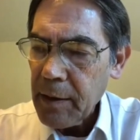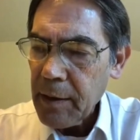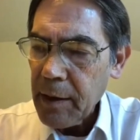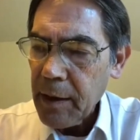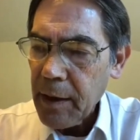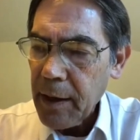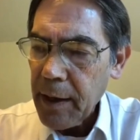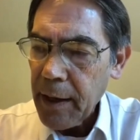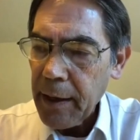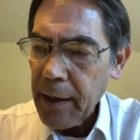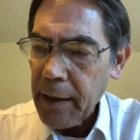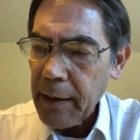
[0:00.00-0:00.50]

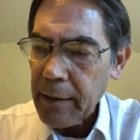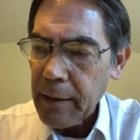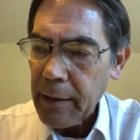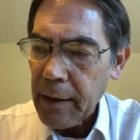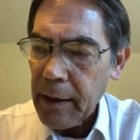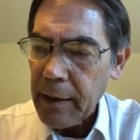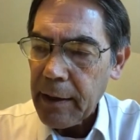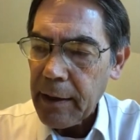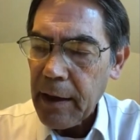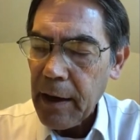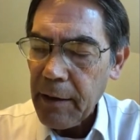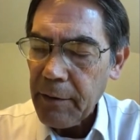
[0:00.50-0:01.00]
And
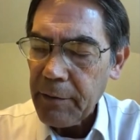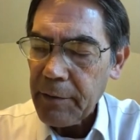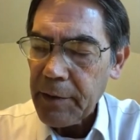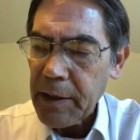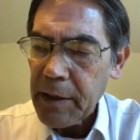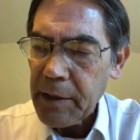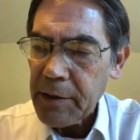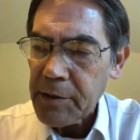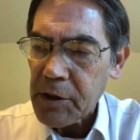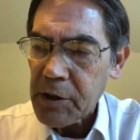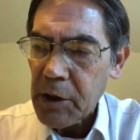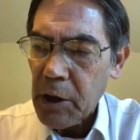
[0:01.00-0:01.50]

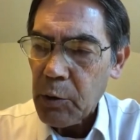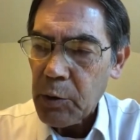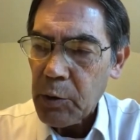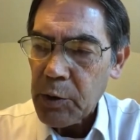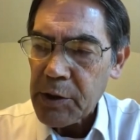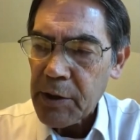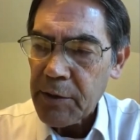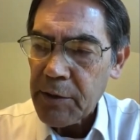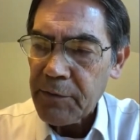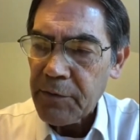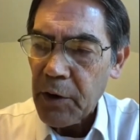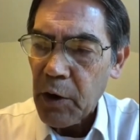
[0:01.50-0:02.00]
covenants
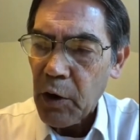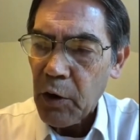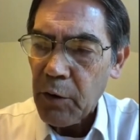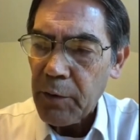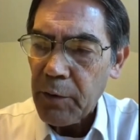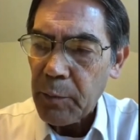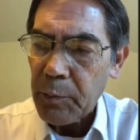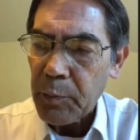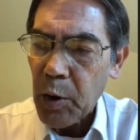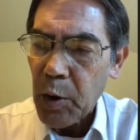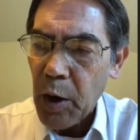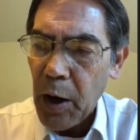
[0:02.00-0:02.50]
always involve a
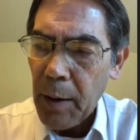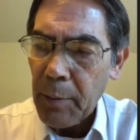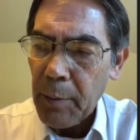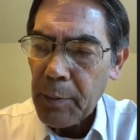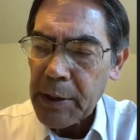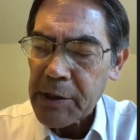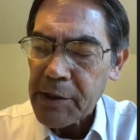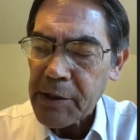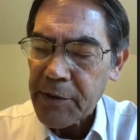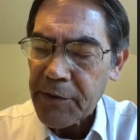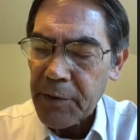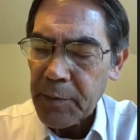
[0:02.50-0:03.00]

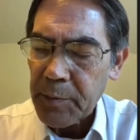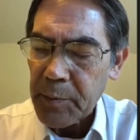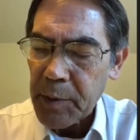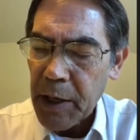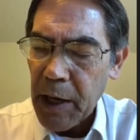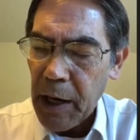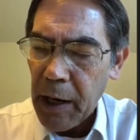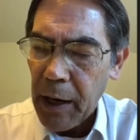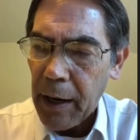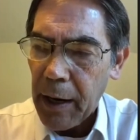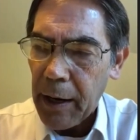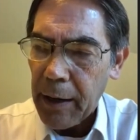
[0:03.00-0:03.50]
promise from
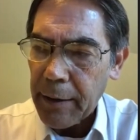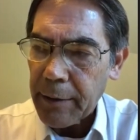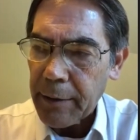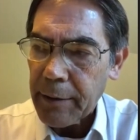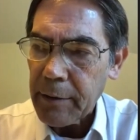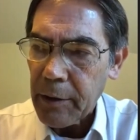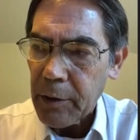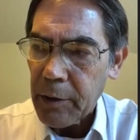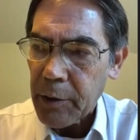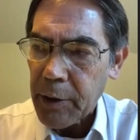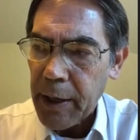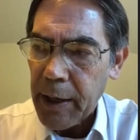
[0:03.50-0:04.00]
God.
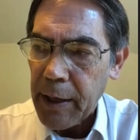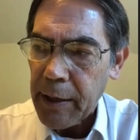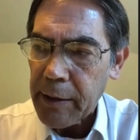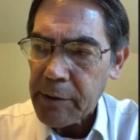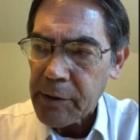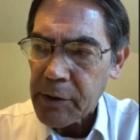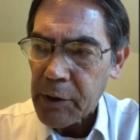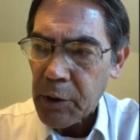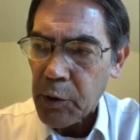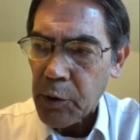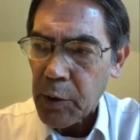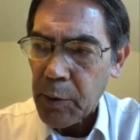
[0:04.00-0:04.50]
Okay,
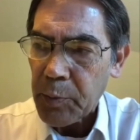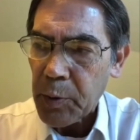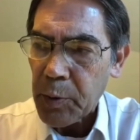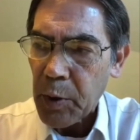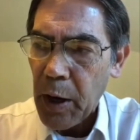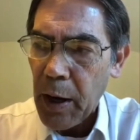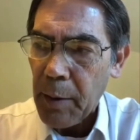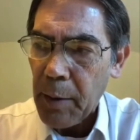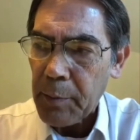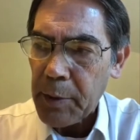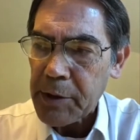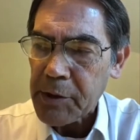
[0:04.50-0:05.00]
so the
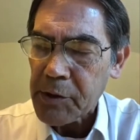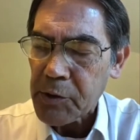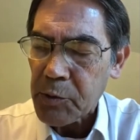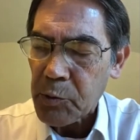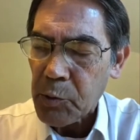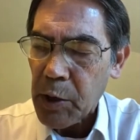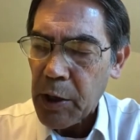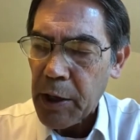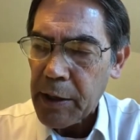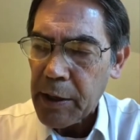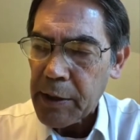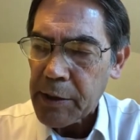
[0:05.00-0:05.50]
promise
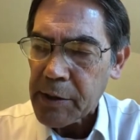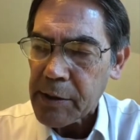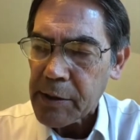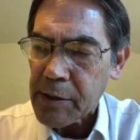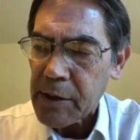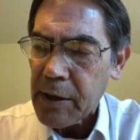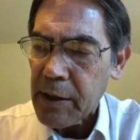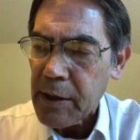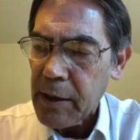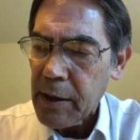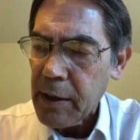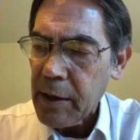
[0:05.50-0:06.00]
was
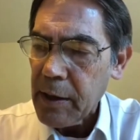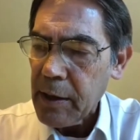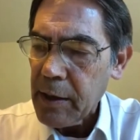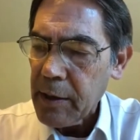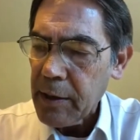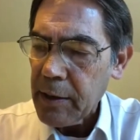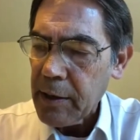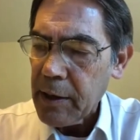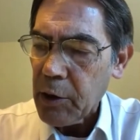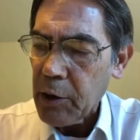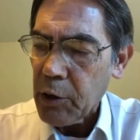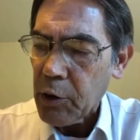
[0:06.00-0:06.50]

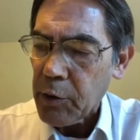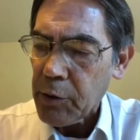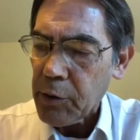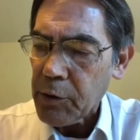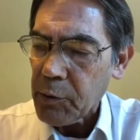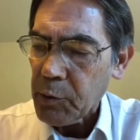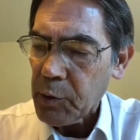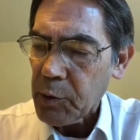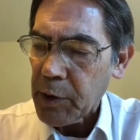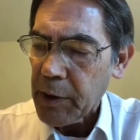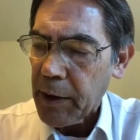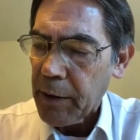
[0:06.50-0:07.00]
the earth
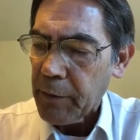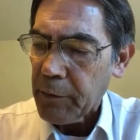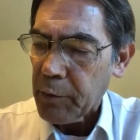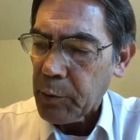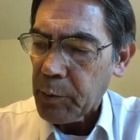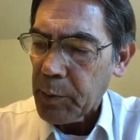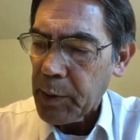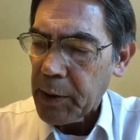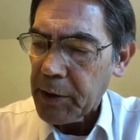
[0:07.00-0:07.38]
will never be